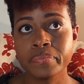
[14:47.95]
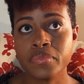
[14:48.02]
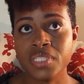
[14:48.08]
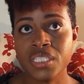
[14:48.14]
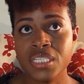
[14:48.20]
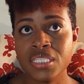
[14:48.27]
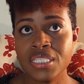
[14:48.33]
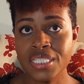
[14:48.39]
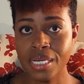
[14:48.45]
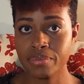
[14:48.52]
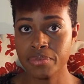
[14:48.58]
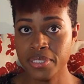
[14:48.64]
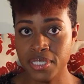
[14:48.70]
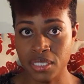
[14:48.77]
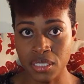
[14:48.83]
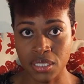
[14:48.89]

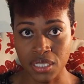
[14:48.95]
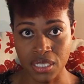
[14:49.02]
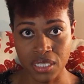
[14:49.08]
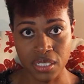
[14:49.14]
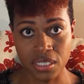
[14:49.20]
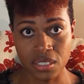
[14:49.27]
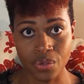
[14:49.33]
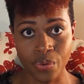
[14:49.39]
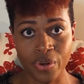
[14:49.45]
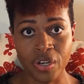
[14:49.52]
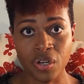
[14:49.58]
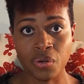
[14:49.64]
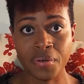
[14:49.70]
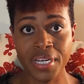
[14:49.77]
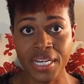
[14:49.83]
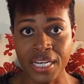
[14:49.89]
substances or
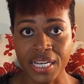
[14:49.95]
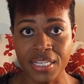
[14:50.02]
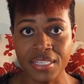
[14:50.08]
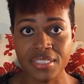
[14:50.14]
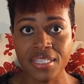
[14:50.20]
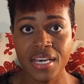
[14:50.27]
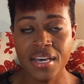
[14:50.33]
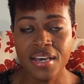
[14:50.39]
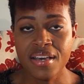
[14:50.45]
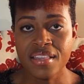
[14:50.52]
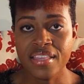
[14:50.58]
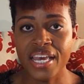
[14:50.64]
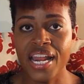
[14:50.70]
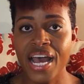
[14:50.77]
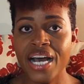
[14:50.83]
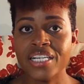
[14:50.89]
ingredients that
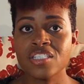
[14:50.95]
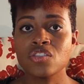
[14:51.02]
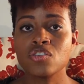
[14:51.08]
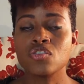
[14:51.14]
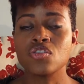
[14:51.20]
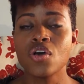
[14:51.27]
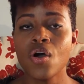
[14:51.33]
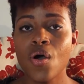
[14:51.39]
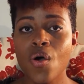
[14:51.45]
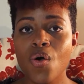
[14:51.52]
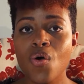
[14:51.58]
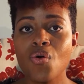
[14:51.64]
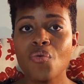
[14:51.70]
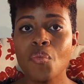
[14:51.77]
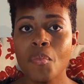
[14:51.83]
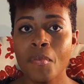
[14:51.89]
has so
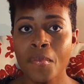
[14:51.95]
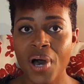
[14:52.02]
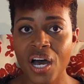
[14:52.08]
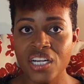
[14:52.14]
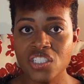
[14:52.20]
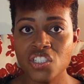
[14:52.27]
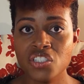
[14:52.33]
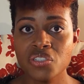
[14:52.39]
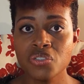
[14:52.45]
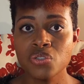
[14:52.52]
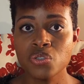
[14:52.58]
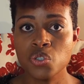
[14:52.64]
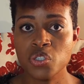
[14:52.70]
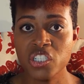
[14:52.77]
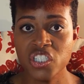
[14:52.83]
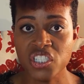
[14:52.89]
much
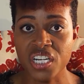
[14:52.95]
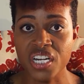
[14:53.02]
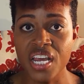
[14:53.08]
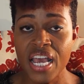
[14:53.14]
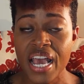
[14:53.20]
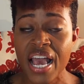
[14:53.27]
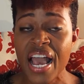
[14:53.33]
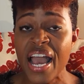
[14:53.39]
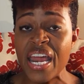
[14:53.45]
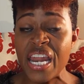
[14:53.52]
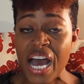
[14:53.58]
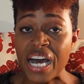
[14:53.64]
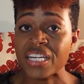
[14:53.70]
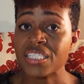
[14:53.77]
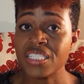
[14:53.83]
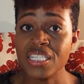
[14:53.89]
nutrition. And
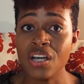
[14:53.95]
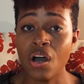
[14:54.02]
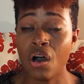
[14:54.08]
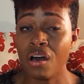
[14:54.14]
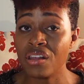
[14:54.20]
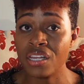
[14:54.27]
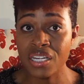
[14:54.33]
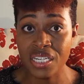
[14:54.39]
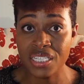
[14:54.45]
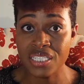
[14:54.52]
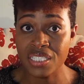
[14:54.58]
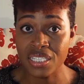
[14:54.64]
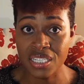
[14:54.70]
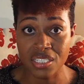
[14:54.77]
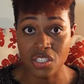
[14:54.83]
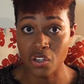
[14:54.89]
honestly, all it
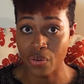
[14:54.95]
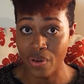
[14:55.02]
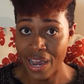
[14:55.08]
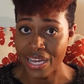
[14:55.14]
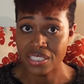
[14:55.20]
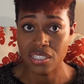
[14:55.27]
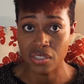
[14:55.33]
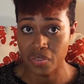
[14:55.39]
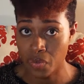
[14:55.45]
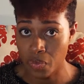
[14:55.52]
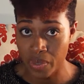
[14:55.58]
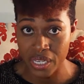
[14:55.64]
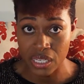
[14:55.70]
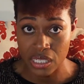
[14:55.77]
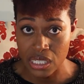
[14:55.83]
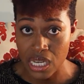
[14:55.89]
is the grass of
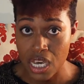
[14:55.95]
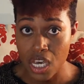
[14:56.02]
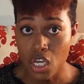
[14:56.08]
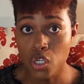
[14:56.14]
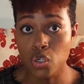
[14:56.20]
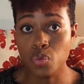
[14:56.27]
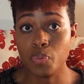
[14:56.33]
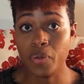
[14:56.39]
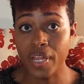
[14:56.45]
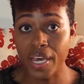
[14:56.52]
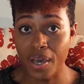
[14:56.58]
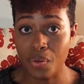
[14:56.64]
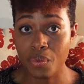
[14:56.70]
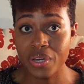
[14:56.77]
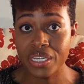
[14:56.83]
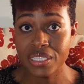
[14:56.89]
wheat. You
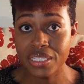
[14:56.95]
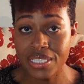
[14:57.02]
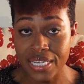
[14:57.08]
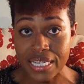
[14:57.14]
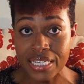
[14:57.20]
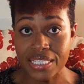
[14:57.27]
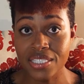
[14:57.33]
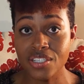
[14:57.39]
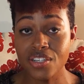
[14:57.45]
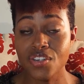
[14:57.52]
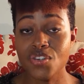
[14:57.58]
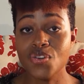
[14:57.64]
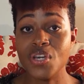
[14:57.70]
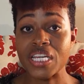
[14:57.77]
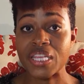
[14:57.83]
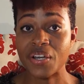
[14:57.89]
plant wheat seeds,
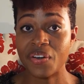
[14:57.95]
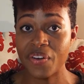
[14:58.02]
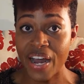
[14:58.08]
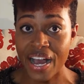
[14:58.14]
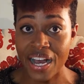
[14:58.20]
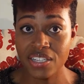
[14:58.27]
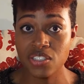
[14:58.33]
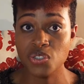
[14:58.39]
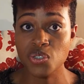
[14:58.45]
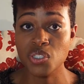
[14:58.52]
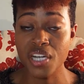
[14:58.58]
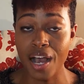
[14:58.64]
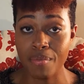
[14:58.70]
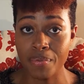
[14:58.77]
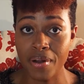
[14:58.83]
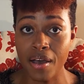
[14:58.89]
you get the grass, you
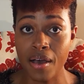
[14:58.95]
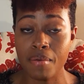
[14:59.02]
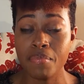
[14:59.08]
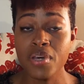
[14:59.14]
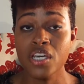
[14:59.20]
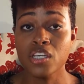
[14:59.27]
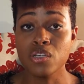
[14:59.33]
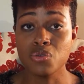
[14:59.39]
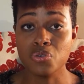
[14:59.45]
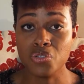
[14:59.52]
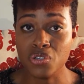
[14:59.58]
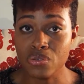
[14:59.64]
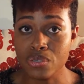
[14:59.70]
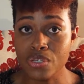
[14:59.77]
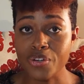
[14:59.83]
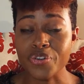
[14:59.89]
chop it up, you
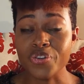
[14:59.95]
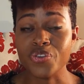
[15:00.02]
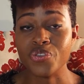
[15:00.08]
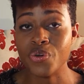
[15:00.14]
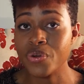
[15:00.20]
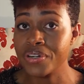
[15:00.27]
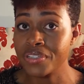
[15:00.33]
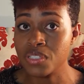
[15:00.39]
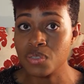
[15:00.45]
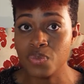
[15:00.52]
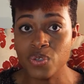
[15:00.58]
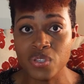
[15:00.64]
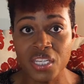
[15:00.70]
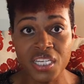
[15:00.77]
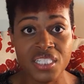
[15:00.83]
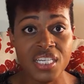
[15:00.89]
juice it, or you throw it in
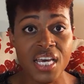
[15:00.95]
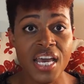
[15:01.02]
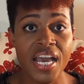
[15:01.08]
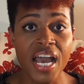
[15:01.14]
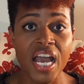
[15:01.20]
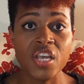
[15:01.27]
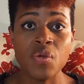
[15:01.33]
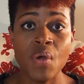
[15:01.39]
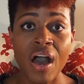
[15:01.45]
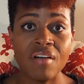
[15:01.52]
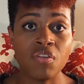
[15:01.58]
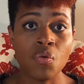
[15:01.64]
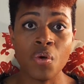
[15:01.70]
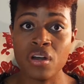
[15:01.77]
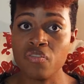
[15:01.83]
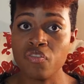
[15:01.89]
smoothies, and you have a
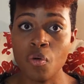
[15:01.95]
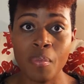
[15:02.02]
wonderful